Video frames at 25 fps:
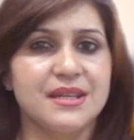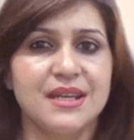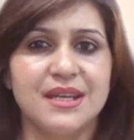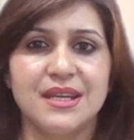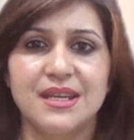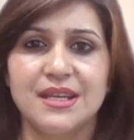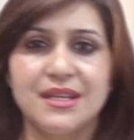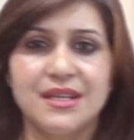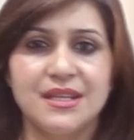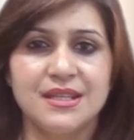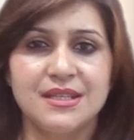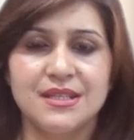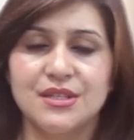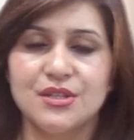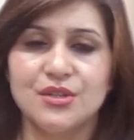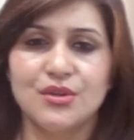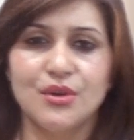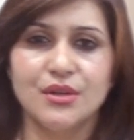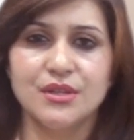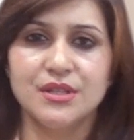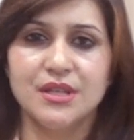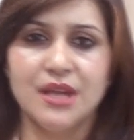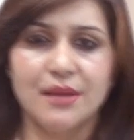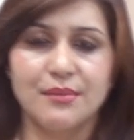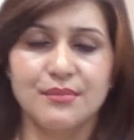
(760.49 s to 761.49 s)
he did
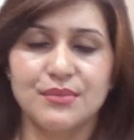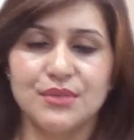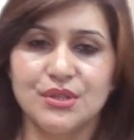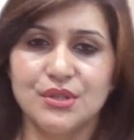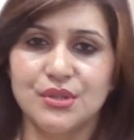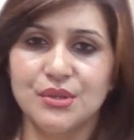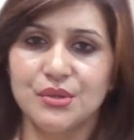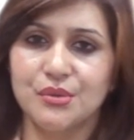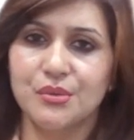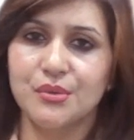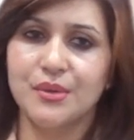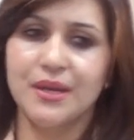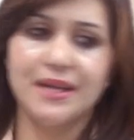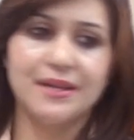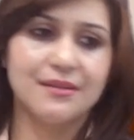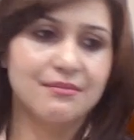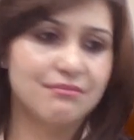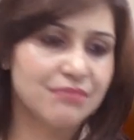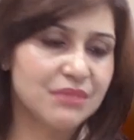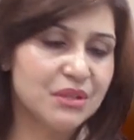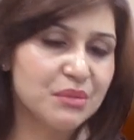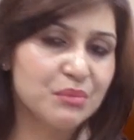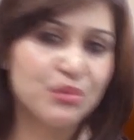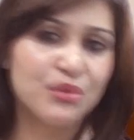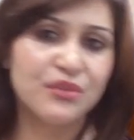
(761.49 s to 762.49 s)
not come to know,
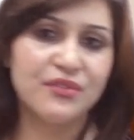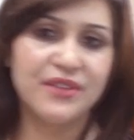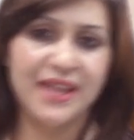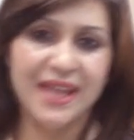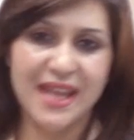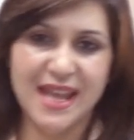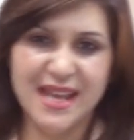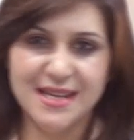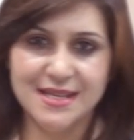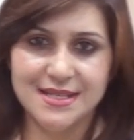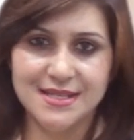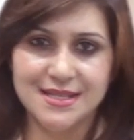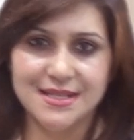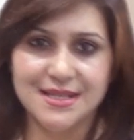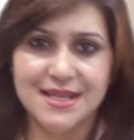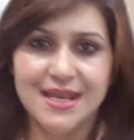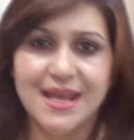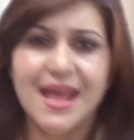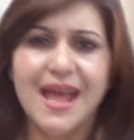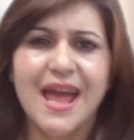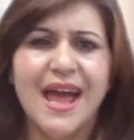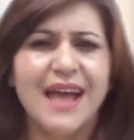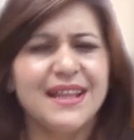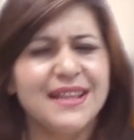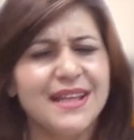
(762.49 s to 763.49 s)
and the movie ended.
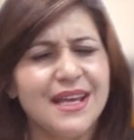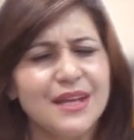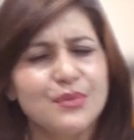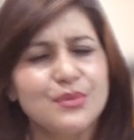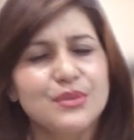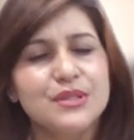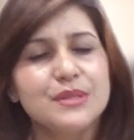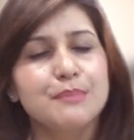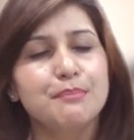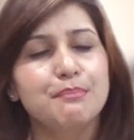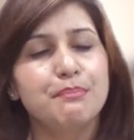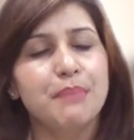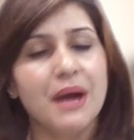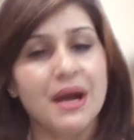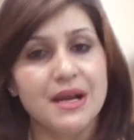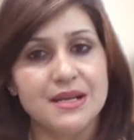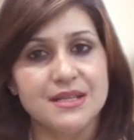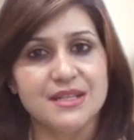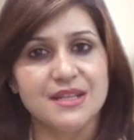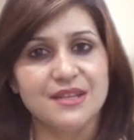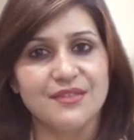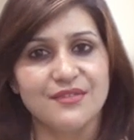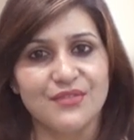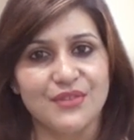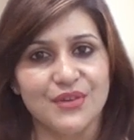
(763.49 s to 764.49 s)
And that was a
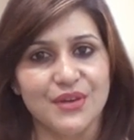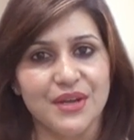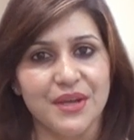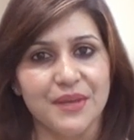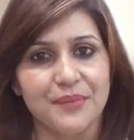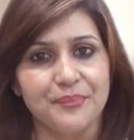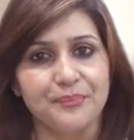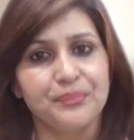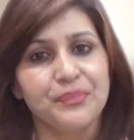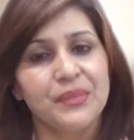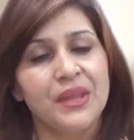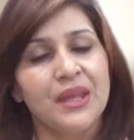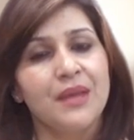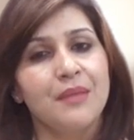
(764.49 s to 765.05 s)
parting for him.